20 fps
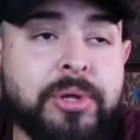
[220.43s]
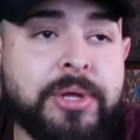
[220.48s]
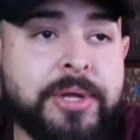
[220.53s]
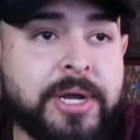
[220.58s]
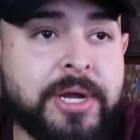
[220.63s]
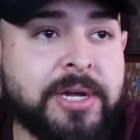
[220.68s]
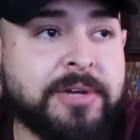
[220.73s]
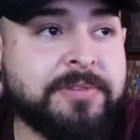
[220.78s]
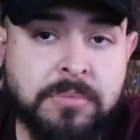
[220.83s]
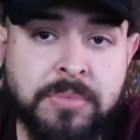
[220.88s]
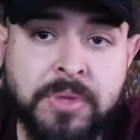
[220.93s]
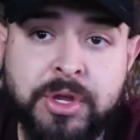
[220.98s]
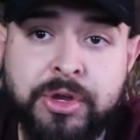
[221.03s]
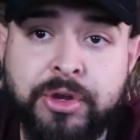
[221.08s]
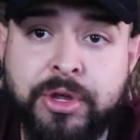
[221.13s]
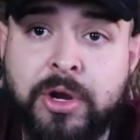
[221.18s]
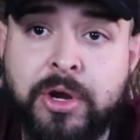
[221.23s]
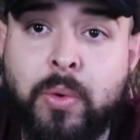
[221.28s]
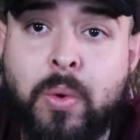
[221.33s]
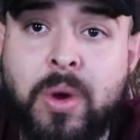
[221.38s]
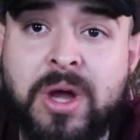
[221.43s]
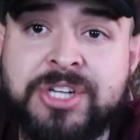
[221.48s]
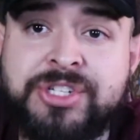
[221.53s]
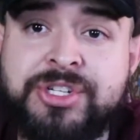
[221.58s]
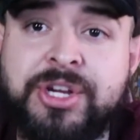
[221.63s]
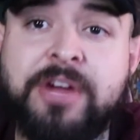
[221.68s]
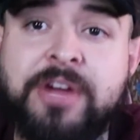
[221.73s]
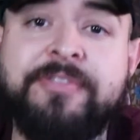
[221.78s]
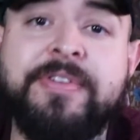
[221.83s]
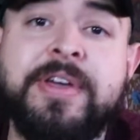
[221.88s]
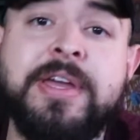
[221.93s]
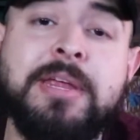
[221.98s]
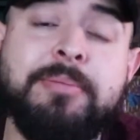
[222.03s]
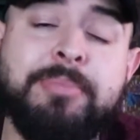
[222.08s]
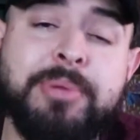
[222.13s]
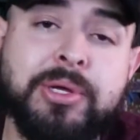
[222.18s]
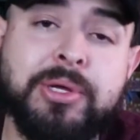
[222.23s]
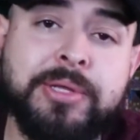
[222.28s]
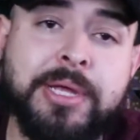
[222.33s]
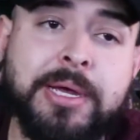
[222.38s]
it off, you're gonna wash off any
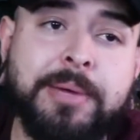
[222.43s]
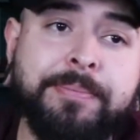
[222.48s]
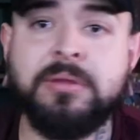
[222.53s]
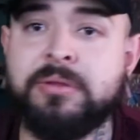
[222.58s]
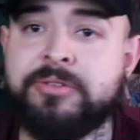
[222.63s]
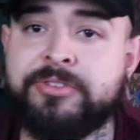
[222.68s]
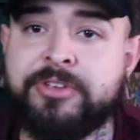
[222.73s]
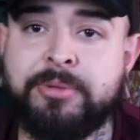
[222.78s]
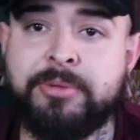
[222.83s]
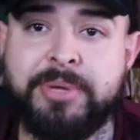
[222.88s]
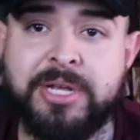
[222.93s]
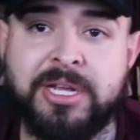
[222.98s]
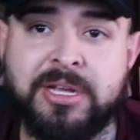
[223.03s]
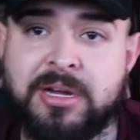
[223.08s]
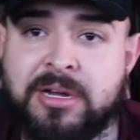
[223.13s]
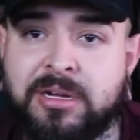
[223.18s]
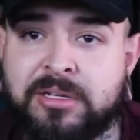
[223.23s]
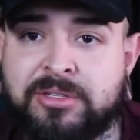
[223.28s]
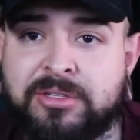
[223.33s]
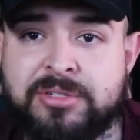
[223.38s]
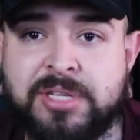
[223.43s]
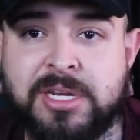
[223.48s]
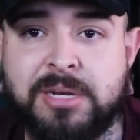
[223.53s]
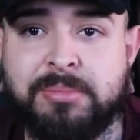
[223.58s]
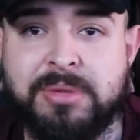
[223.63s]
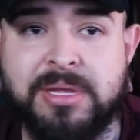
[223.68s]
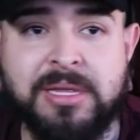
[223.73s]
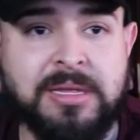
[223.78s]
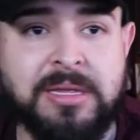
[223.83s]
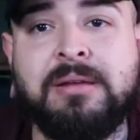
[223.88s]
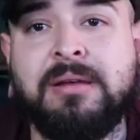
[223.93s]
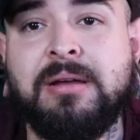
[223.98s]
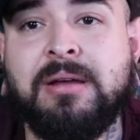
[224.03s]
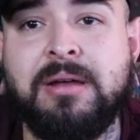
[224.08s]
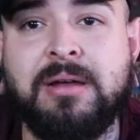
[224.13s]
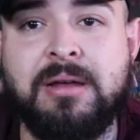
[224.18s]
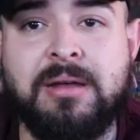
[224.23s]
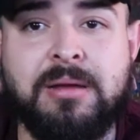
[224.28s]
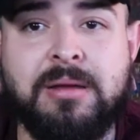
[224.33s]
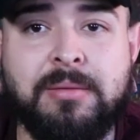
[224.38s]
buildup. It's gonna be gunk, it's gonna be
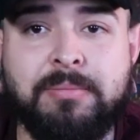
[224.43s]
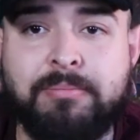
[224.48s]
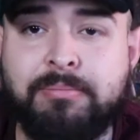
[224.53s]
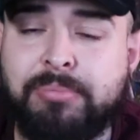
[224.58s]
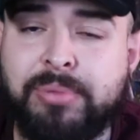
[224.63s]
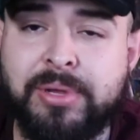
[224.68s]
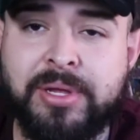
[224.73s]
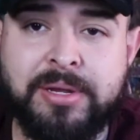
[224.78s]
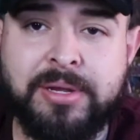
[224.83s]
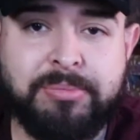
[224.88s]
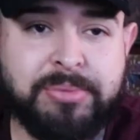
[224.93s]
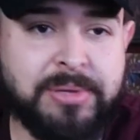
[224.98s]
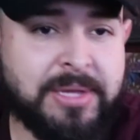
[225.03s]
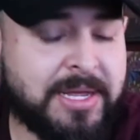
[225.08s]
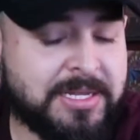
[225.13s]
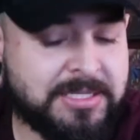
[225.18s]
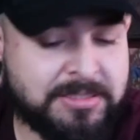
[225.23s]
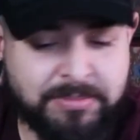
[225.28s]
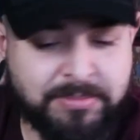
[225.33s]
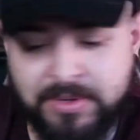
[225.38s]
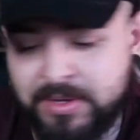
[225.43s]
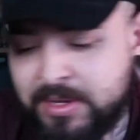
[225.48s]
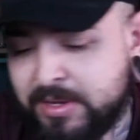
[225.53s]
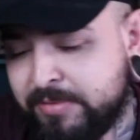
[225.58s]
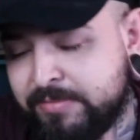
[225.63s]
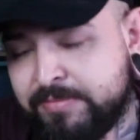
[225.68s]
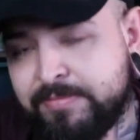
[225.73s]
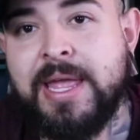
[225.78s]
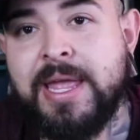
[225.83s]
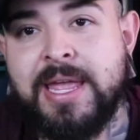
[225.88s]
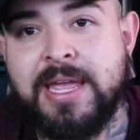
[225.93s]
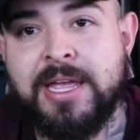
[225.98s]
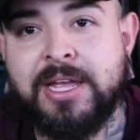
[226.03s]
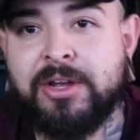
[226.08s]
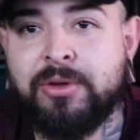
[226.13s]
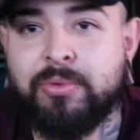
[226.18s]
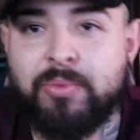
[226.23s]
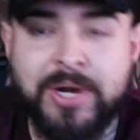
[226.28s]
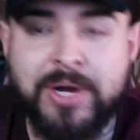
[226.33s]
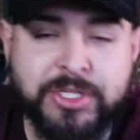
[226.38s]
blood plasma,
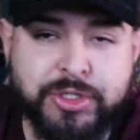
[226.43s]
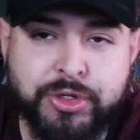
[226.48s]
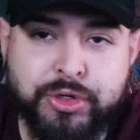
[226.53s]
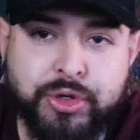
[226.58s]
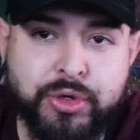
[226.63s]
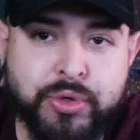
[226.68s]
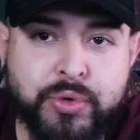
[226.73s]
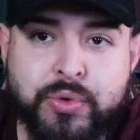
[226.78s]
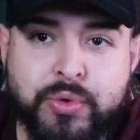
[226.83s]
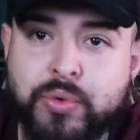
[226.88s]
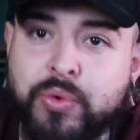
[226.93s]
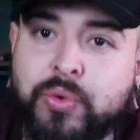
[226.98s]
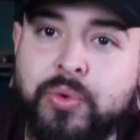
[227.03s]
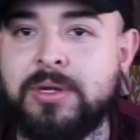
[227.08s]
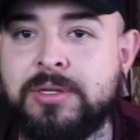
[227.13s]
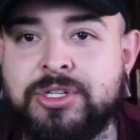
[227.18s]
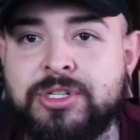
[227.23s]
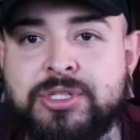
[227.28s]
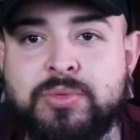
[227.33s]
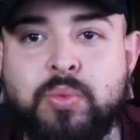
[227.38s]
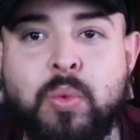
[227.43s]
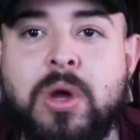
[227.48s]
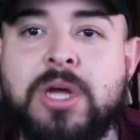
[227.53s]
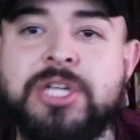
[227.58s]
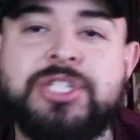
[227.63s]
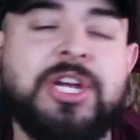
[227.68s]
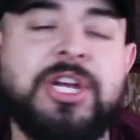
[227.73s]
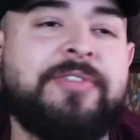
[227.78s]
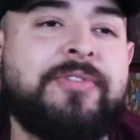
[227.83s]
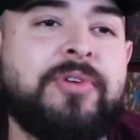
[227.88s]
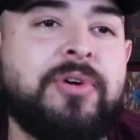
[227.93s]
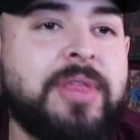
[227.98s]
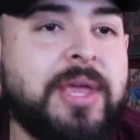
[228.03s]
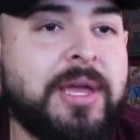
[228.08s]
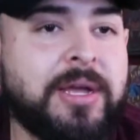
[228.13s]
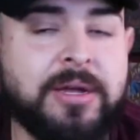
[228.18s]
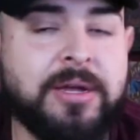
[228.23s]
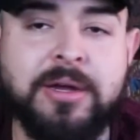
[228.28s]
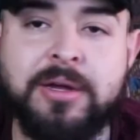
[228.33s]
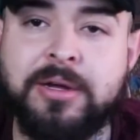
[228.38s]
ink, residue. Just wash off all
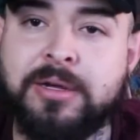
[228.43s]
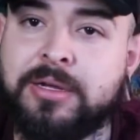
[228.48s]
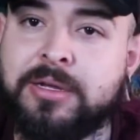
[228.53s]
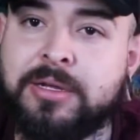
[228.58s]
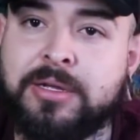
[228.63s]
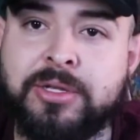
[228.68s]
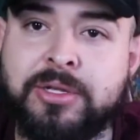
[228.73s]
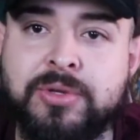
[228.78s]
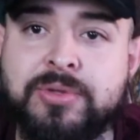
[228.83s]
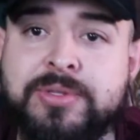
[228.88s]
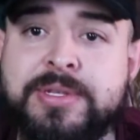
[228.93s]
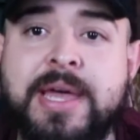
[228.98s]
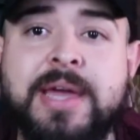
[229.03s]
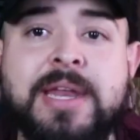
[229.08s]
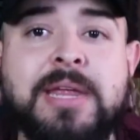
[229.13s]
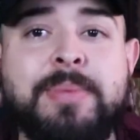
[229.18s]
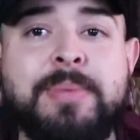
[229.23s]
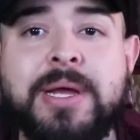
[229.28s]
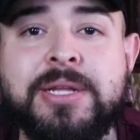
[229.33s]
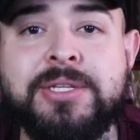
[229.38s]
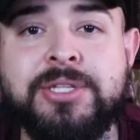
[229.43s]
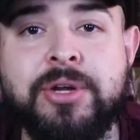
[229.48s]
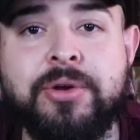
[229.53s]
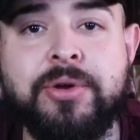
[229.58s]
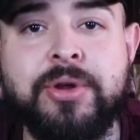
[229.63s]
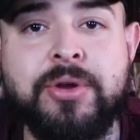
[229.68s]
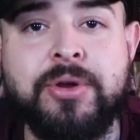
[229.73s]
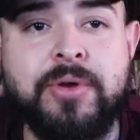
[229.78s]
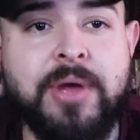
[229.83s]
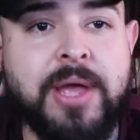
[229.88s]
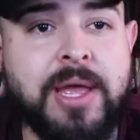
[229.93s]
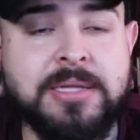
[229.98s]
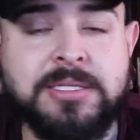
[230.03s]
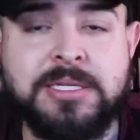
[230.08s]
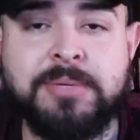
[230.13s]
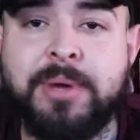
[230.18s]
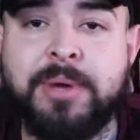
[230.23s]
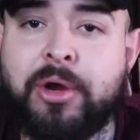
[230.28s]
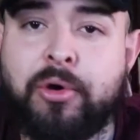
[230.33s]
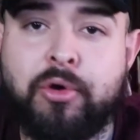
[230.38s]
that gunk. Use antibacterial,
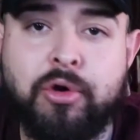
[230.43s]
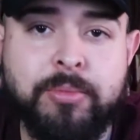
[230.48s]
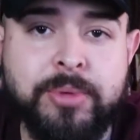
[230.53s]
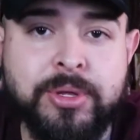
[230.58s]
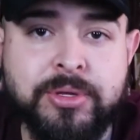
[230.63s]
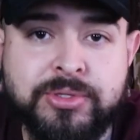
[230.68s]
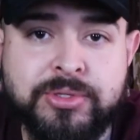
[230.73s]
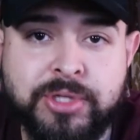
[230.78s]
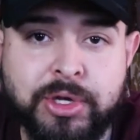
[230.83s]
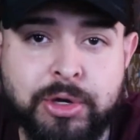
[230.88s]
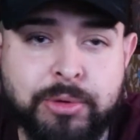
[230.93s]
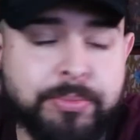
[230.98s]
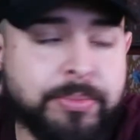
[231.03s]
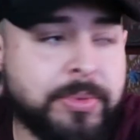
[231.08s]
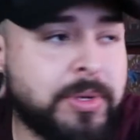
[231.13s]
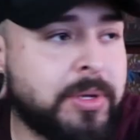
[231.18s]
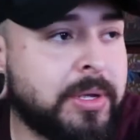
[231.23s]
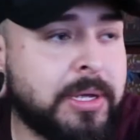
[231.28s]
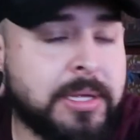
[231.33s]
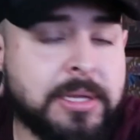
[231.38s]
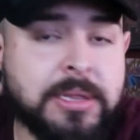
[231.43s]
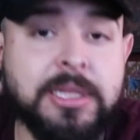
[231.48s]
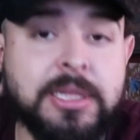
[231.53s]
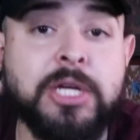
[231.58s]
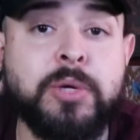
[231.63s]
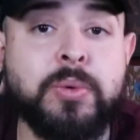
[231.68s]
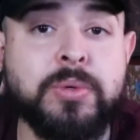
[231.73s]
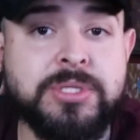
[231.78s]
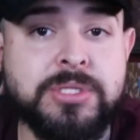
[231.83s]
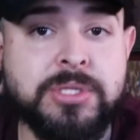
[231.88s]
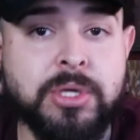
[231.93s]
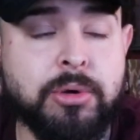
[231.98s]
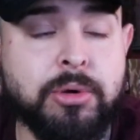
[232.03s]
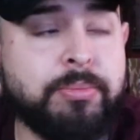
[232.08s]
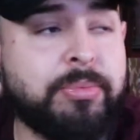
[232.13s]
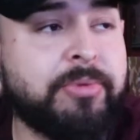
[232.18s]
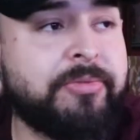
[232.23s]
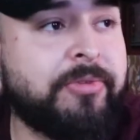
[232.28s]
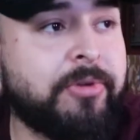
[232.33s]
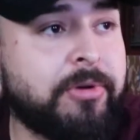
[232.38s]
antimicrobial soap, liquid soap
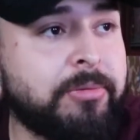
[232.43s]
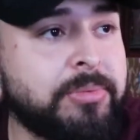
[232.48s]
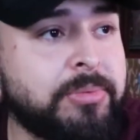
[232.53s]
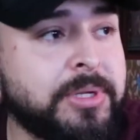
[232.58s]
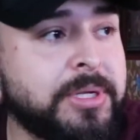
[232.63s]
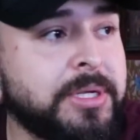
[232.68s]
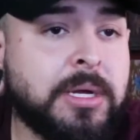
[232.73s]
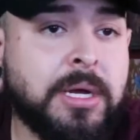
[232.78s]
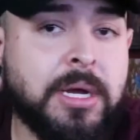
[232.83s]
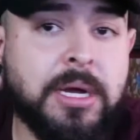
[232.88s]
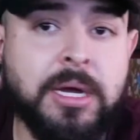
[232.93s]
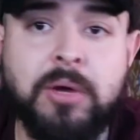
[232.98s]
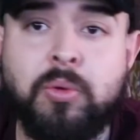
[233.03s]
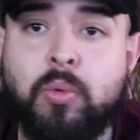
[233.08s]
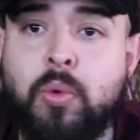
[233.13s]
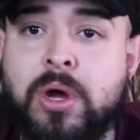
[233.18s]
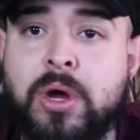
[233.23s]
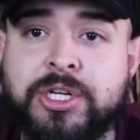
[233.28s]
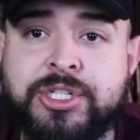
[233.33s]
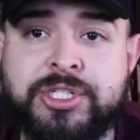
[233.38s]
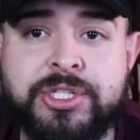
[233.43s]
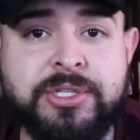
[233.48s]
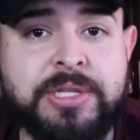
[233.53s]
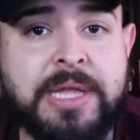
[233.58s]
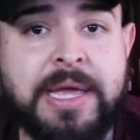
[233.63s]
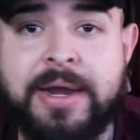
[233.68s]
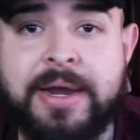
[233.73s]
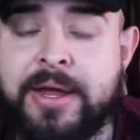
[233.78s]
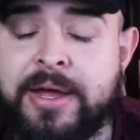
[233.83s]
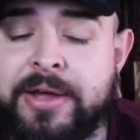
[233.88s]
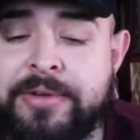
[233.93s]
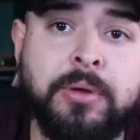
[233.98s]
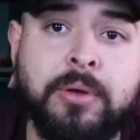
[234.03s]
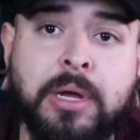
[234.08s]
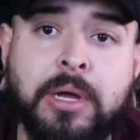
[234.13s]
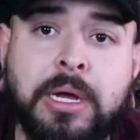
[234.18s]
preferably. Wash that off,